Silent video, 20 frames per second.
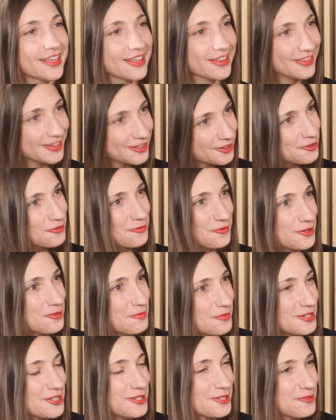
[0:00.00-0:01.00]
Thank you very
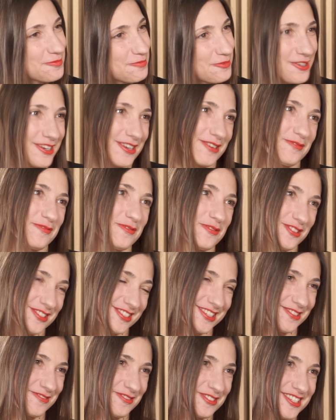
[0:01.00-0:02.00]
much, Mirka, for this
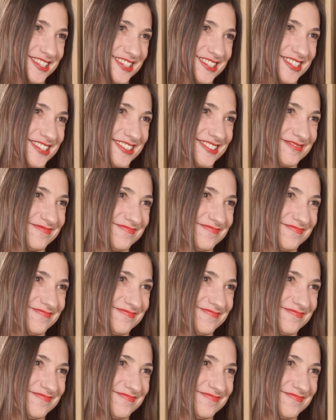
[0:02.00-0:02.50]
conversation.